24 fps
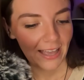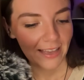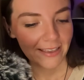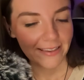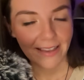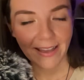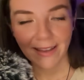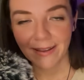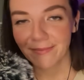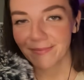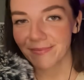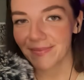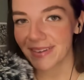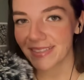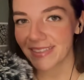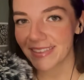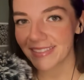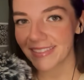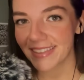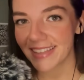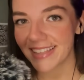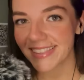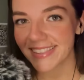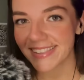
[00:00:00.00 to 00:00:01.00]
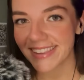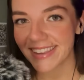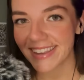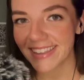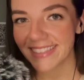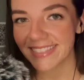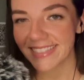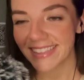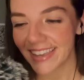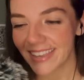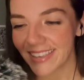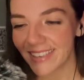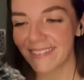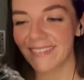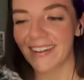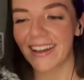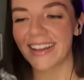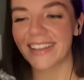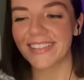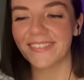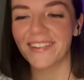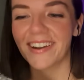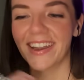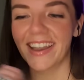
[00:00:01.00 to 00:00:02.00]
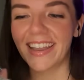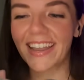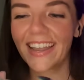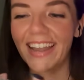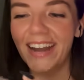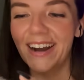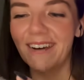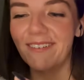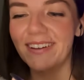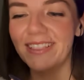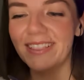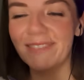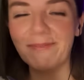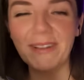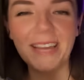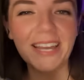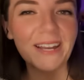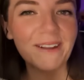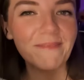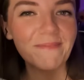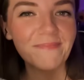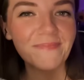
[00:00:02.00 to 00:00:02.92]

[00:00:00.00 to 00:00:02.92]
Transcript: Yeah, I think that's it. Thank you guys for hanging out with me.